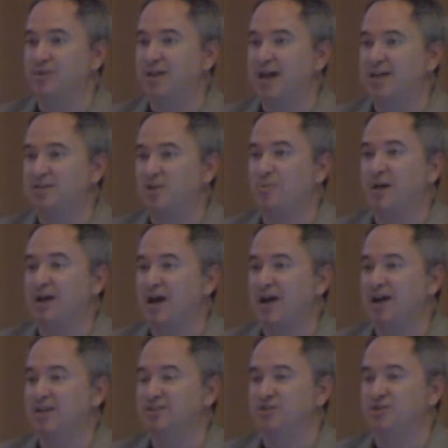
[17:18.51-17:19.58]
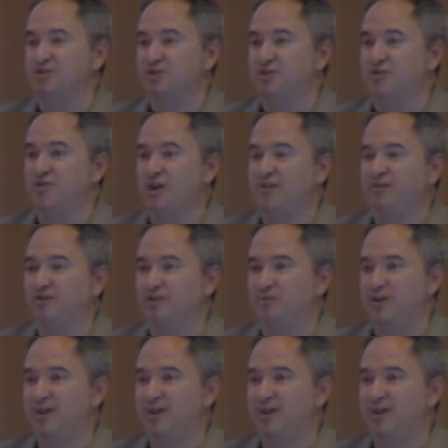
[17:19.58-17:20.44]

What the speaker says: realize, oh my gosh, there's a new governor.